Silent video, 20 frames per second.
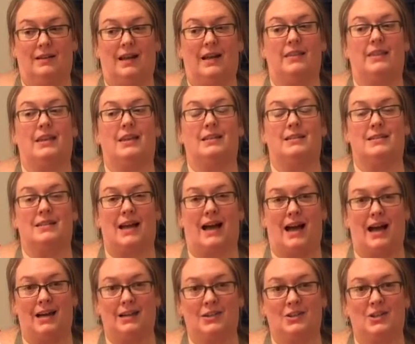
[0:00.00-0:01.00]
it's
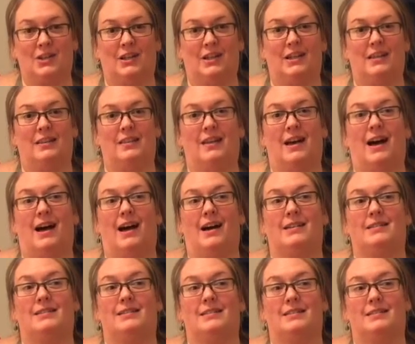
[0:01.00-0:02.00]
actually
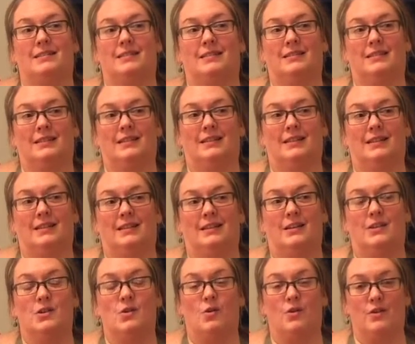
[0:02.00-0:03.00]
that
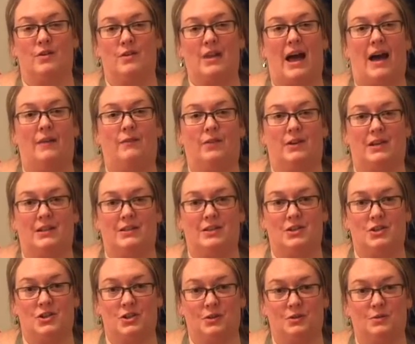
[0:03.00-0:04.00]
Northern African
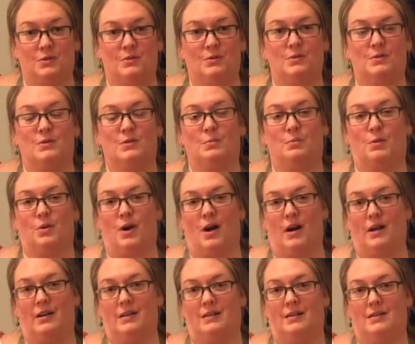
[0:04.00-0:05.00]
Jews
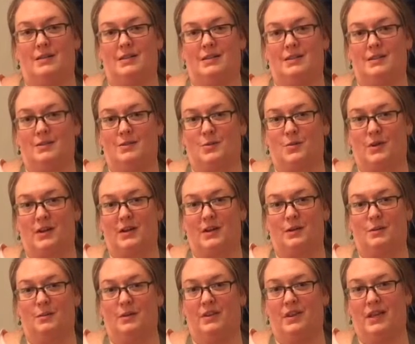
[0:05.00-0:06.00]
brought it to
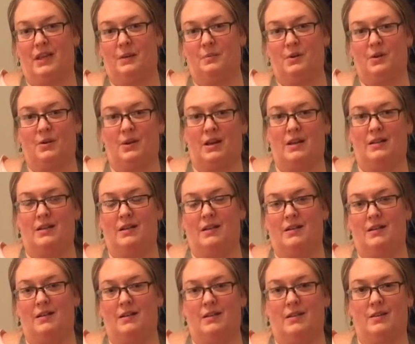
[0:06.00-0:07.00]
Israel when they immigrated
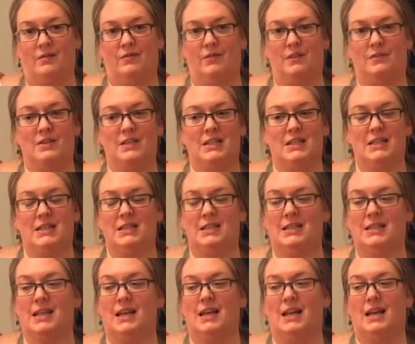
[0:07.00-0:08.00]
there in the
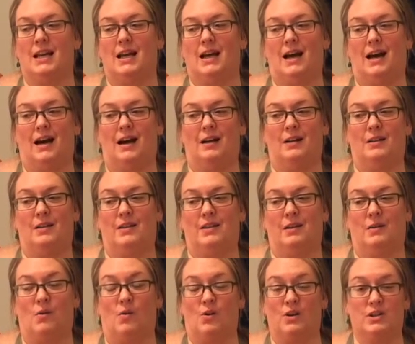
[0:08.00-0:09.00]
50s.
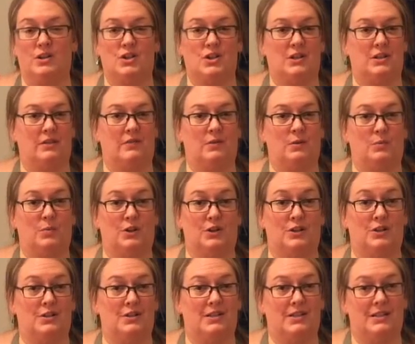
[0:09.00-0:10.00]
The origin of the
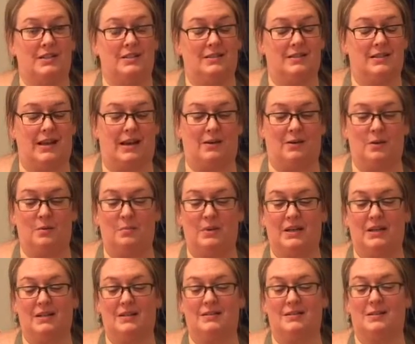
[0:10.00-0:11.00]
word is
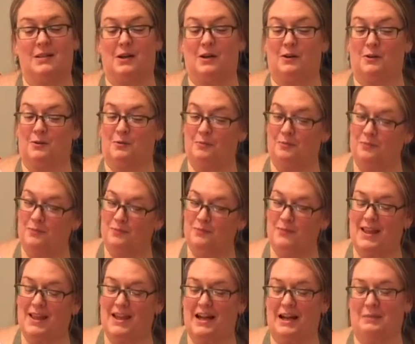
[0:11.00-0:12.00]
Arabic, so
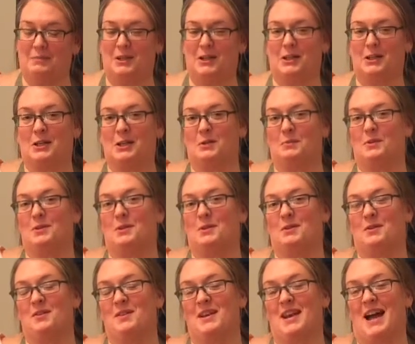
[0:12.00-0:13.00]
I'm going to go with
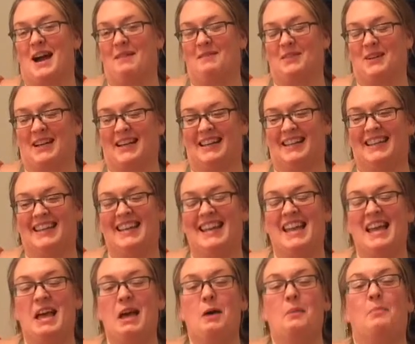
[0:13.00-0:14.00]
Northern African.
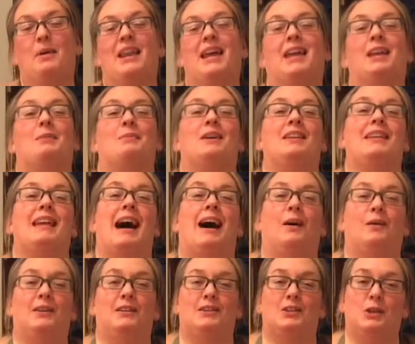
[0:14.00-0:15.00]
But anyway,
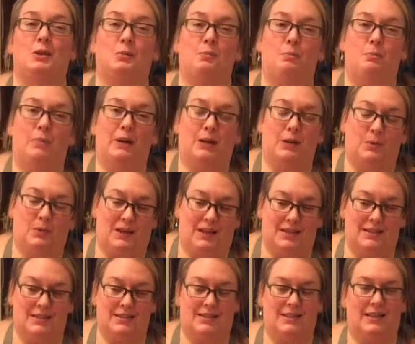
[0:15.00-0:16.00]
now it's
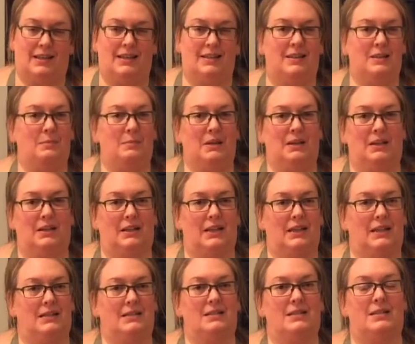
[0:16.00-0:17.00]
ubiquitous in the Middle
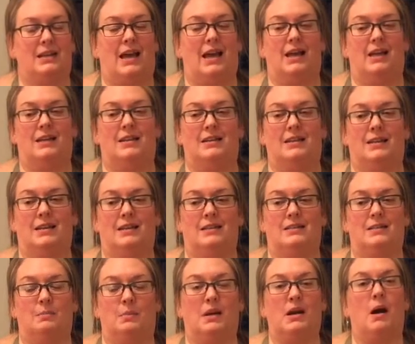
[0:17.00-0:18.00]
East, and
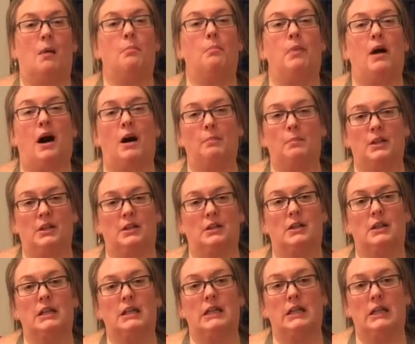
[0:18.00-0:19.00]
it's become popular
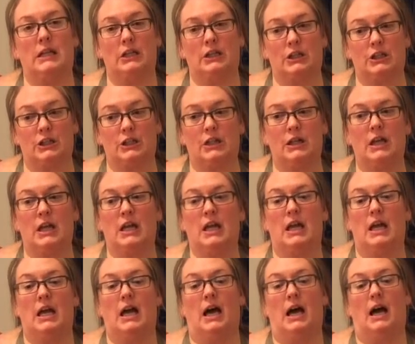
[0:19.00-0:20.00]
here
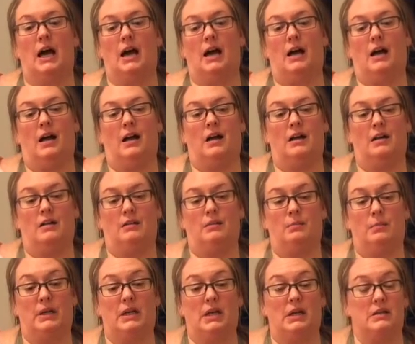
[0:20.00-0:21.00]

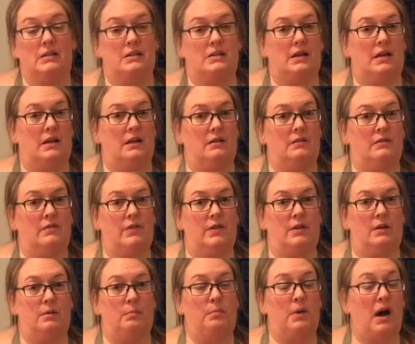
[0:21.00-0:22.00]
because of
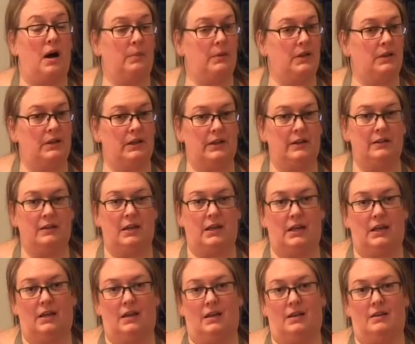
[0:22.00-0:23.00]
the
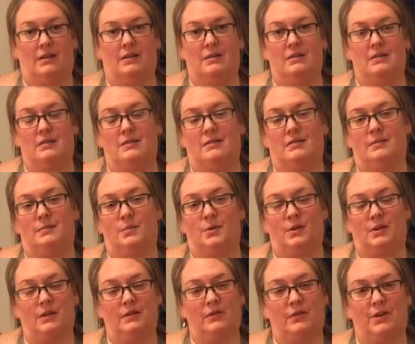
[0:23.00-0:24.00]
popularity and
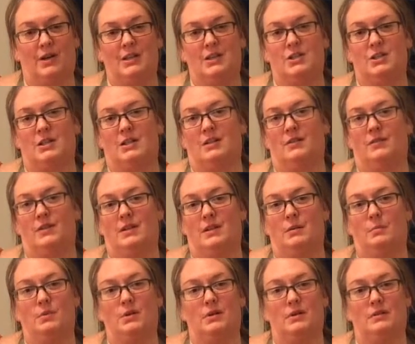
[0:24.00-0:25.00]
proliferation of a
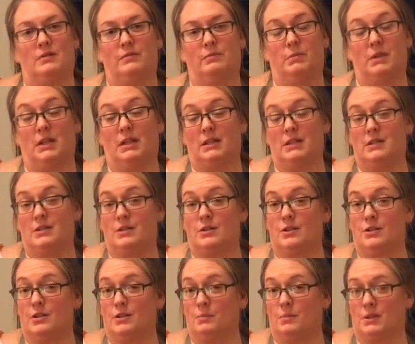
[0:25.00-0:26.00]
number of Middle Eastern
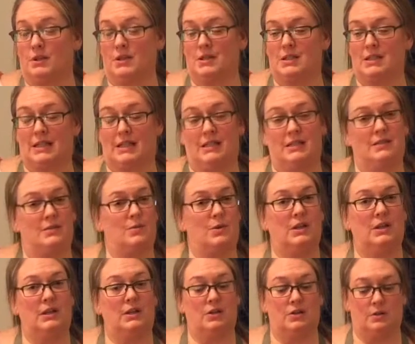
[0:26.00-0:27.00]
cookbooks and
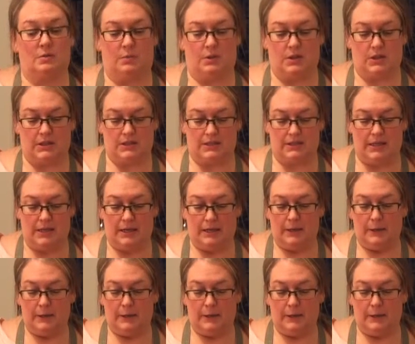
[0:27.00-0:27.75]
Israeli cookbooks.